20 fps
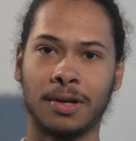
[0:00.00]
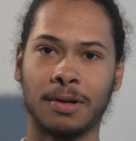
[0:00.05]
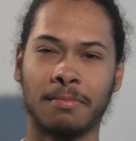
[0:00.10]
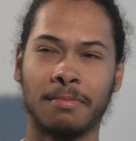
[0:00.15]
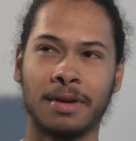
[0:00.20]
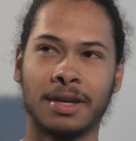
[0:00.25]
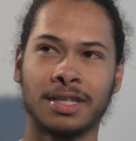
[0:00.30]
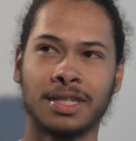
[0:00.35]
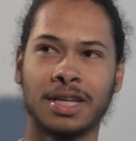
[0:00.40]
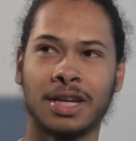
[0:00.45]

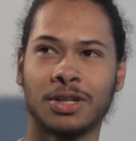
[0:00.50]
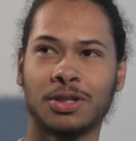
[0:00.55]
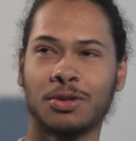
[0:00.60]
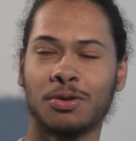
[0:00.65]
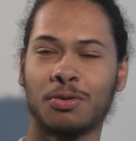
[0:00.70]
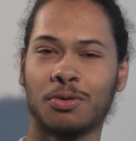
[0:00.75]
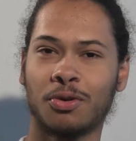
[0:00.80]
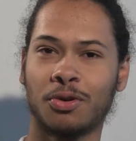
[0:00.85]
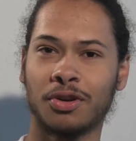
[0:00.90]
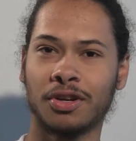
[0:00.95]
My sexual
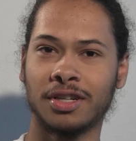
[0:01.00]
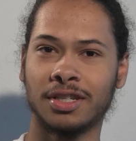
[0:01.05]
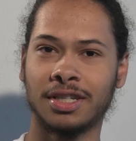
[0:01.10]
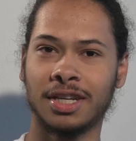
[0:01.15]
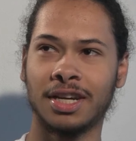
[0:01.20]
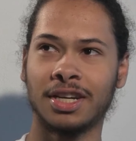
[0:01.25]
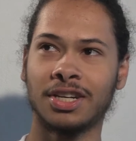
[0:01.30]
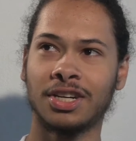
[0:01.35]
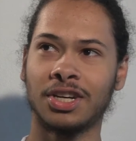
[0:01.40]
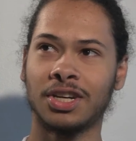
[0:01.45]

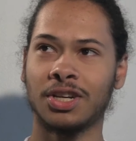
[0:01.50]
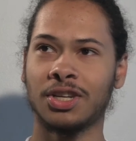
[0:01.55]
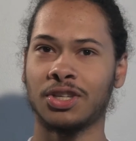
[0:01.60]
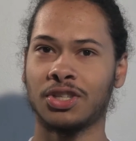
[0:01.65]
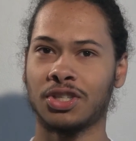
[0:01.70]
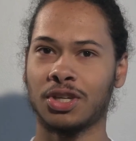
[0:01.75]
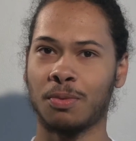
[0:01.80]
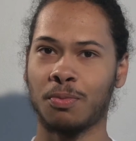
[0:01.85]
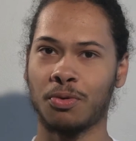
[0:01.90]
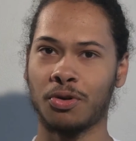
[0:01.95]
orientation is
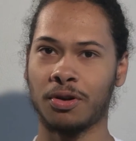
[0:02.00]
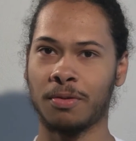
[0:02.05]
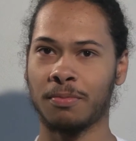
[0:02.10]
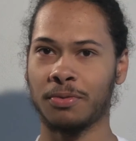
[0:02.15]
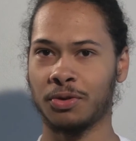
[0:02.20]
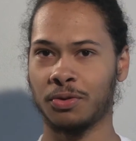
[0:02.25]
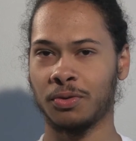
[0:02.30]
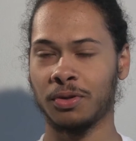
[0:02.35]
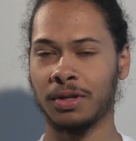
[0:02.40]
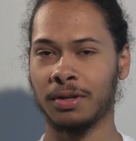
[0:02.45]
somewhere
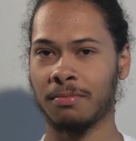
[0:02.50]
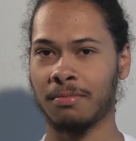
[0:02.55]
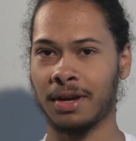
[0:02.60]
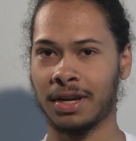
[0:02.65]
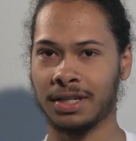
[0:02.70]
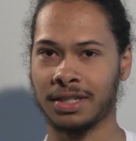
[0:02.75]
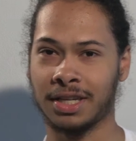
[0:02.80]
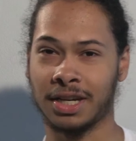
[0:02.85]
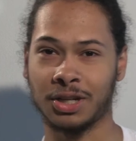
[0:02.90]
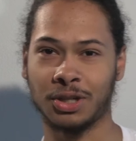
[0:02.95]
between
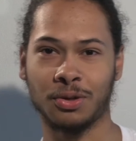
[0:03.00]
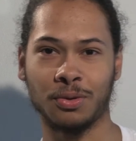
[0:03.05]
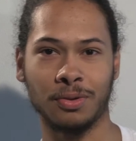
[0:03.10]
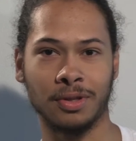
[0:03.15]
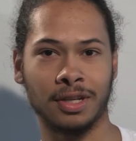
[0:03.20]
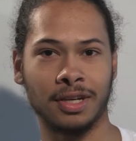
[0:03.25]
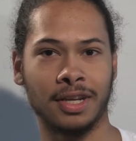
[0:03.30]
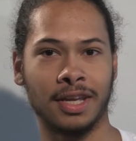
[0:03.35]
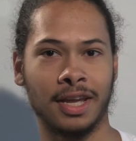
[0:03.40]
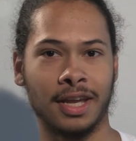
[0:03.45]
bisexual
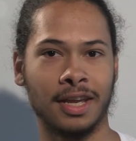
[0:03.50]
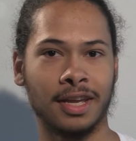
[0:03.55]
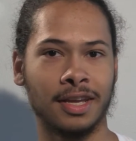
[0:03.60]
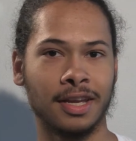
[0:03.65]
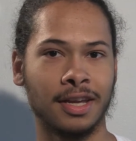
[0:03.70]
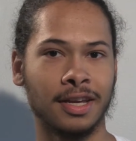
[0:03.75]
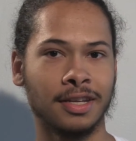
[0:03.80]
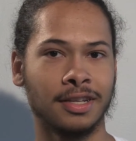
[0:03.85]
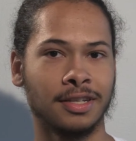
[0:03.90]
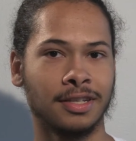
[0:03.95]
and gay, I
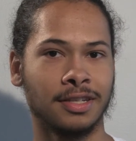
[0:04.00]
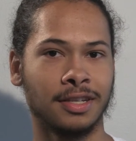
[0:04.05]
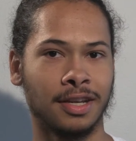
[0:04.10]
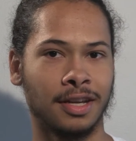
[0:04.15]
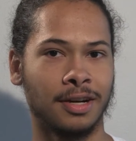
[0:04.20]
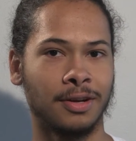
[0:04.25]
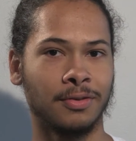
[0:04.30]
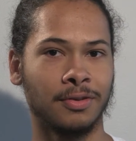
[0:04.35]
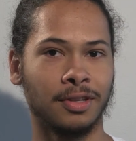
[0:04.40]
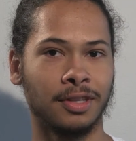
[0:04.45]
guess. I
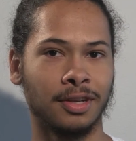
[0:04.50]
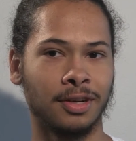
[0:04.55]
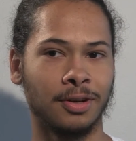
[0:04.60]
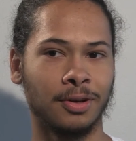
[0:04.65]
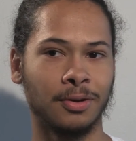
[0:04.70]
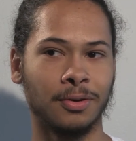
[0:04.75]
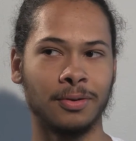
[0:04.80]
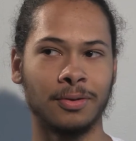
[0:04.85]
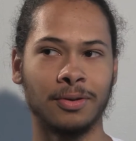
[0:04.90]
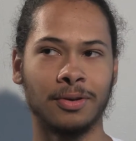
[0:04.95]
don't really
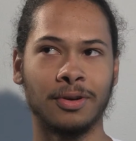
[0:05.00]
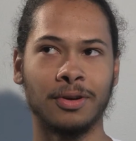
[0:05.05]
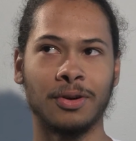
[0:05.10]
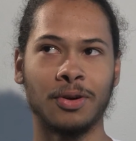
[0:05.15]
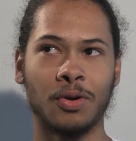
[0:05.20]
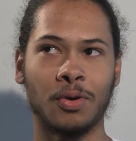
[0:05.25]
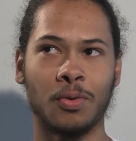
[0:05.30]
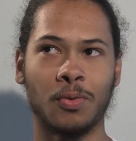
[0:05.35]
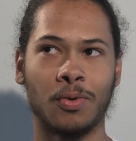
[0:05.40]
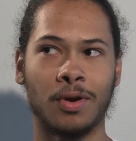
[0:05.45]
know
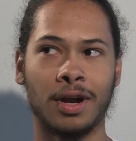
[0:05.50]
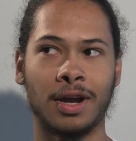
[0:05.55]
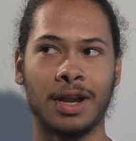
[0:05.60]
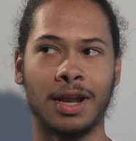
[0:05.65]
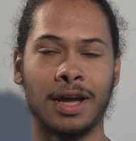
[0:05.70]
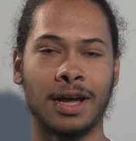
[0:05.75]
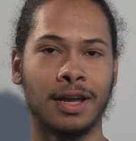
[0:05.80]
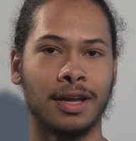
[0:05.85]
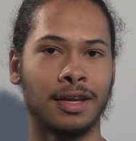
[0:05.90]
where I lie.